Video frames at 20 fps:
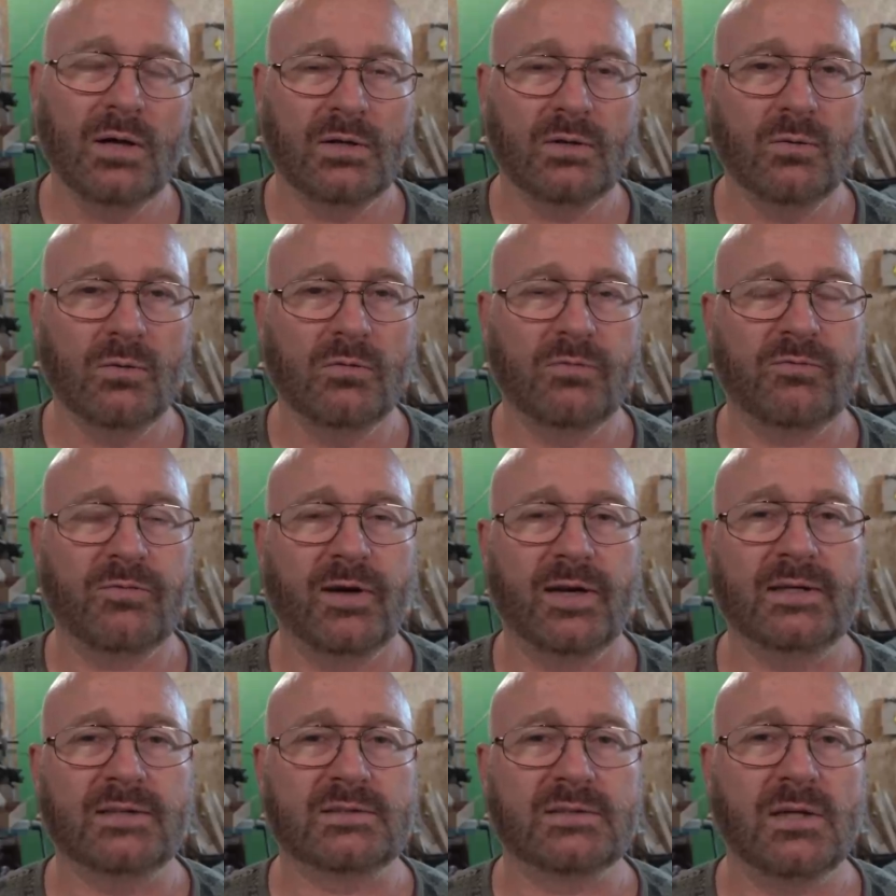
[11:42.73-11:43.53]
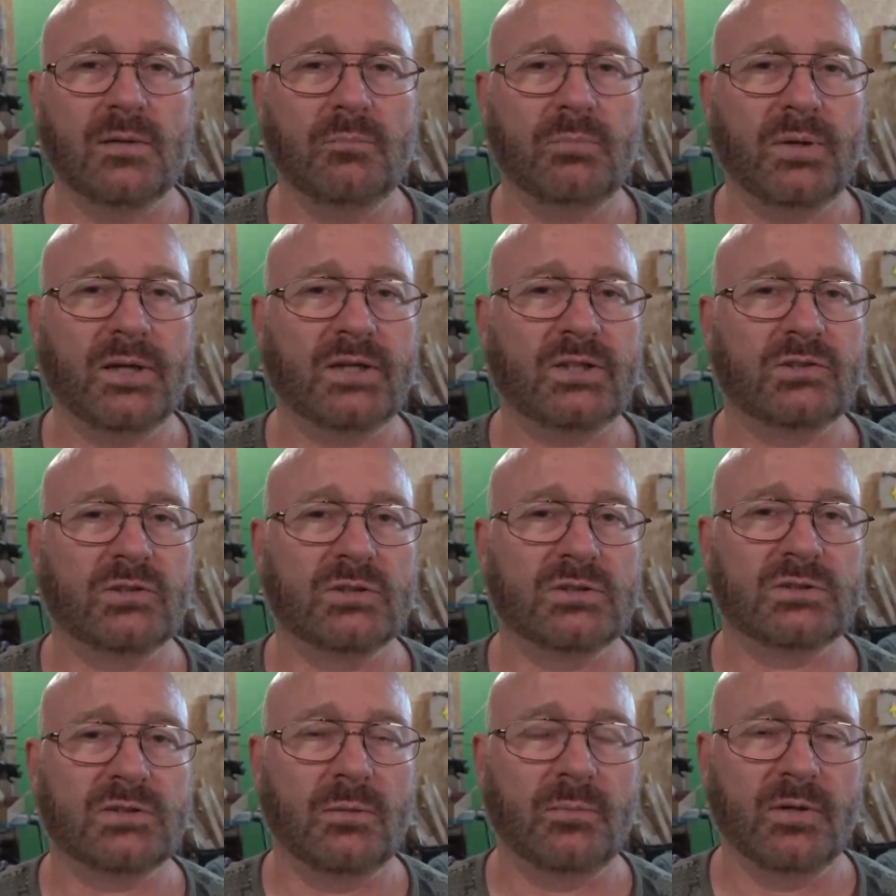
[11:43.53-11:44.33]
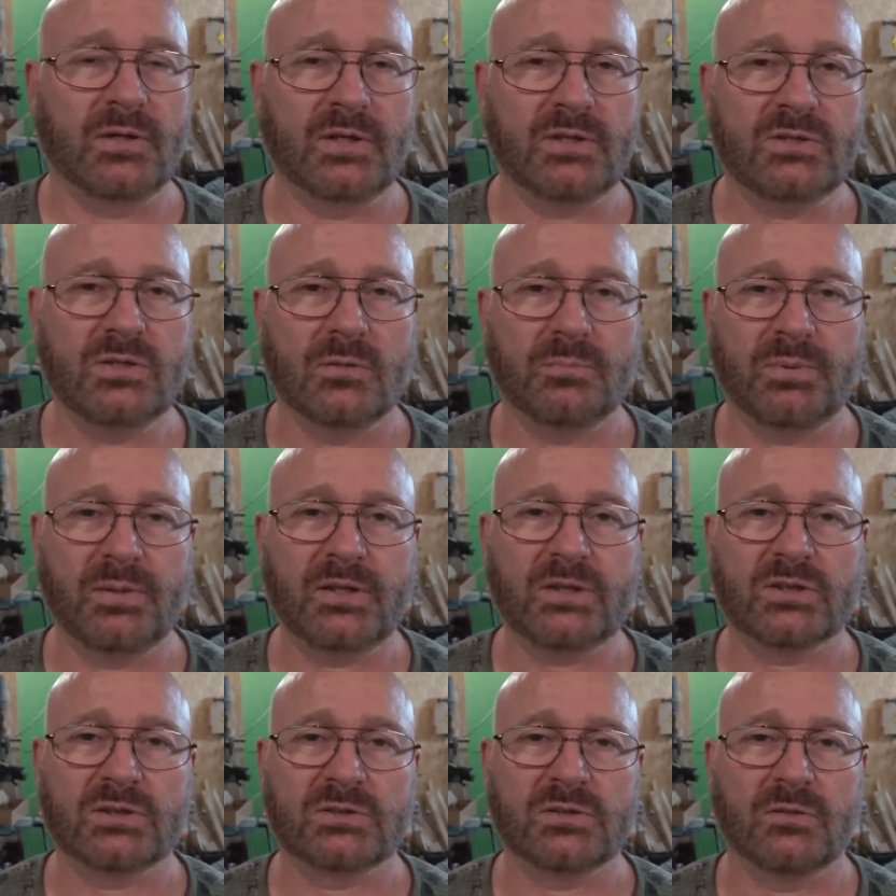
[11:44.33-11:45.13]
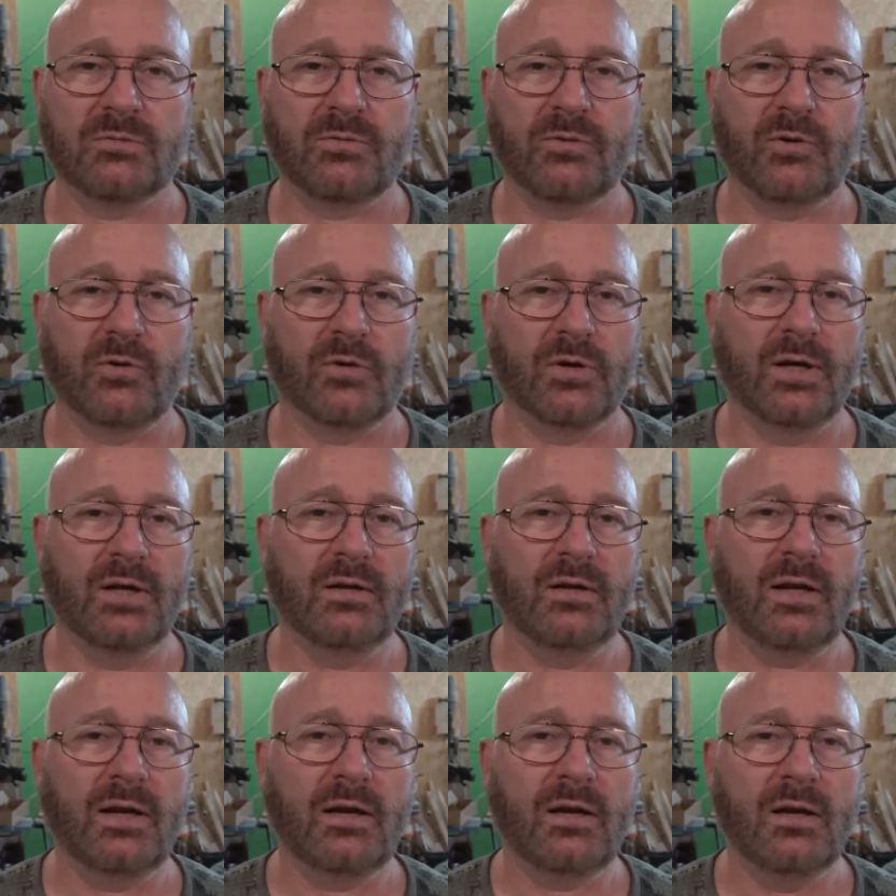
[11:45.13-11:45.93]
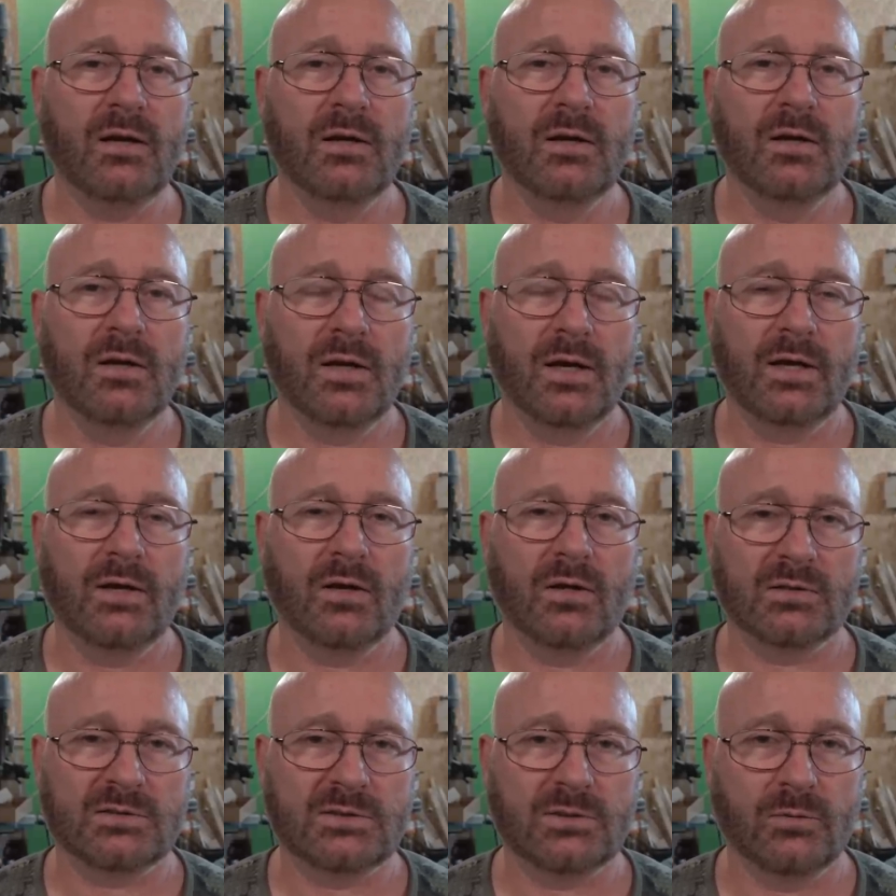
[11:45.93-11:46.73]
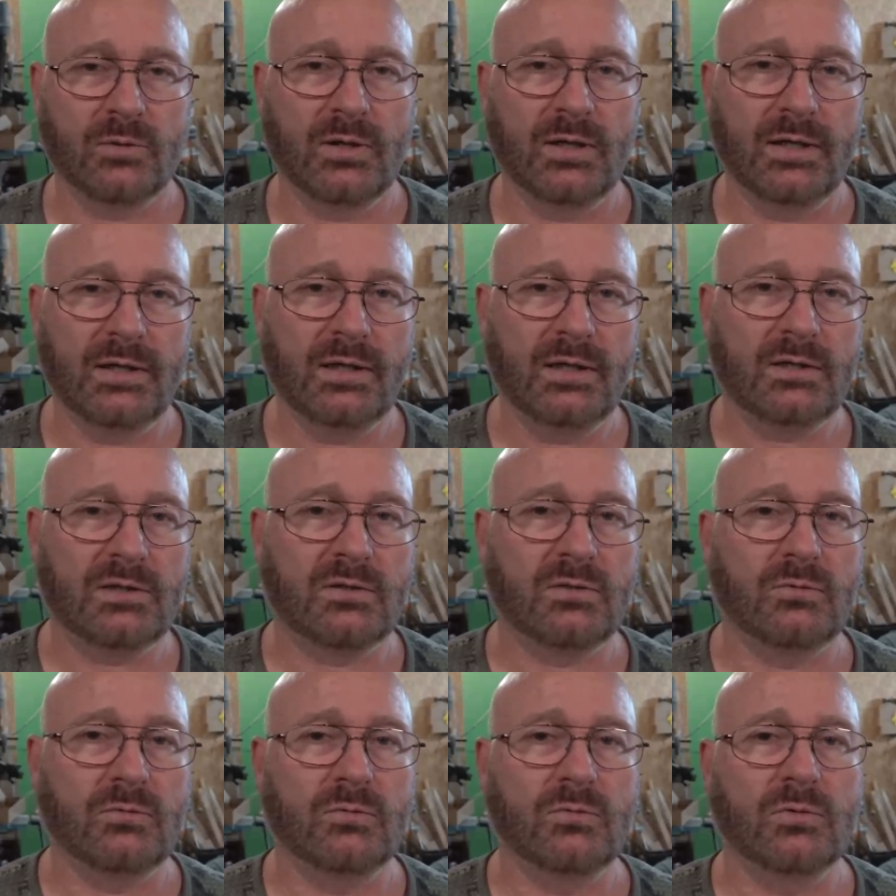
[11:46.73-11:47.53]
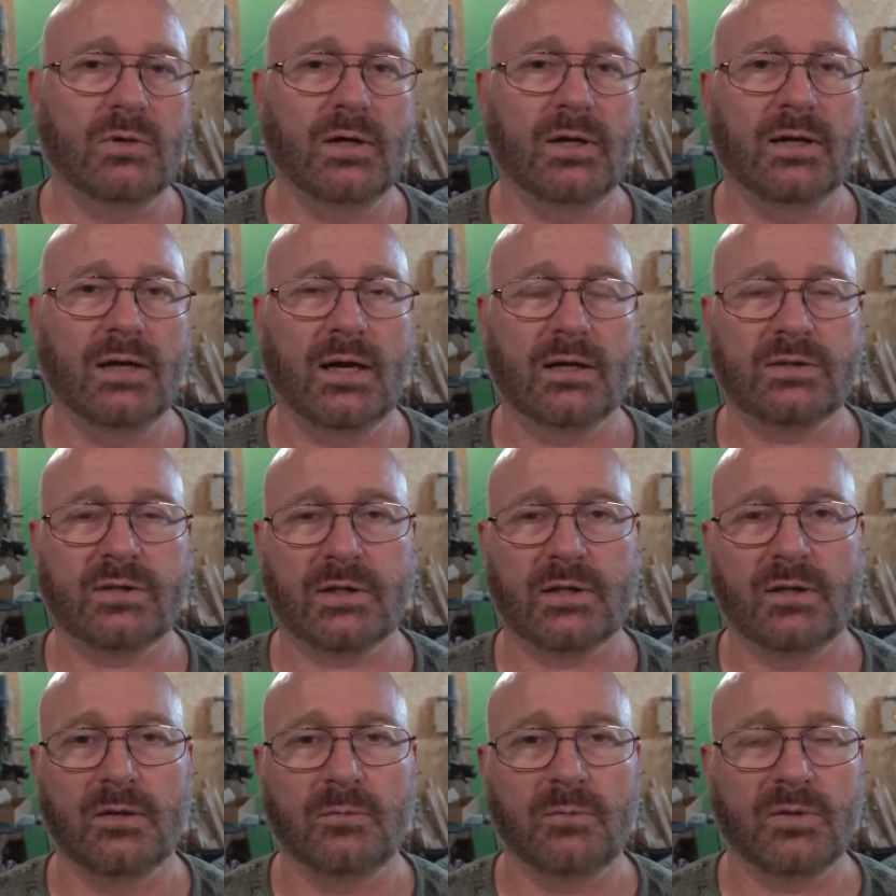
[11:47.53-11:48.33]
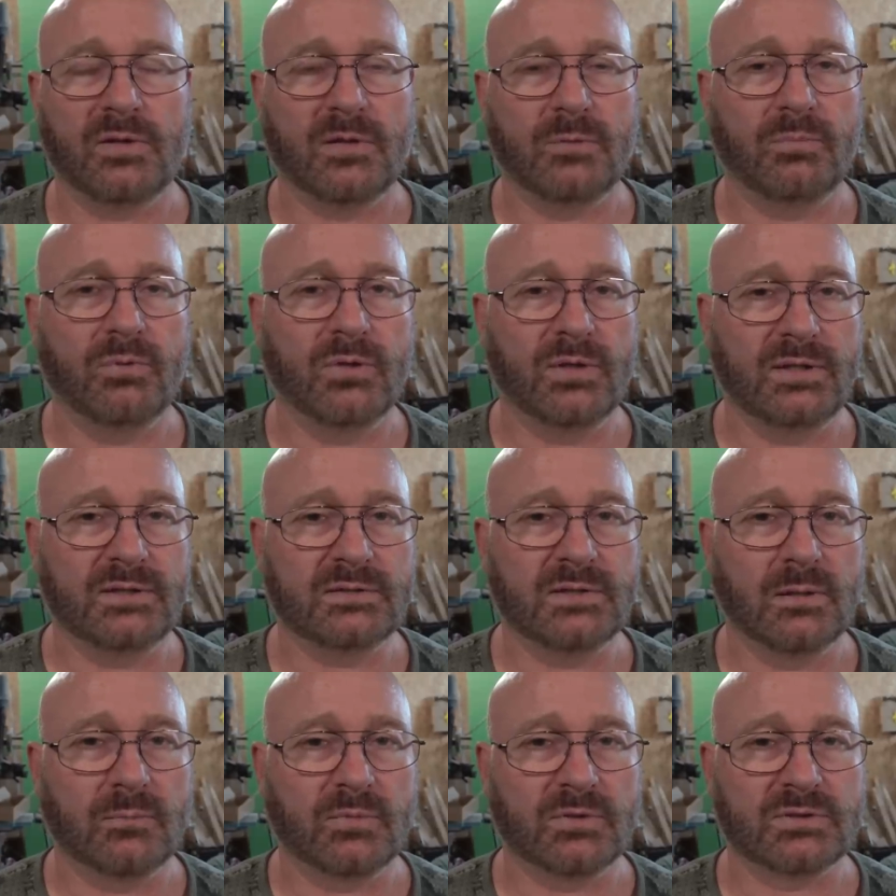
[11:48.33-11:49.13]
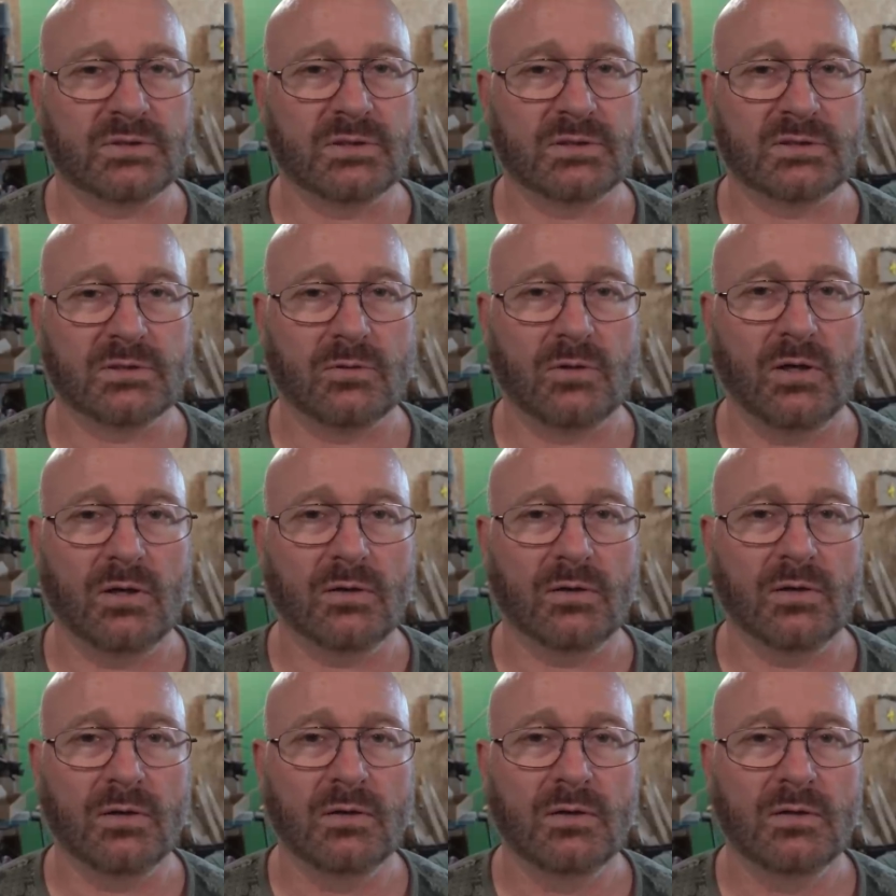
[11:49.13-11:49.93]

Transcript: You'll find some pictures, some additional pictures of her in there, and also a link to an article with the police numbers and so on.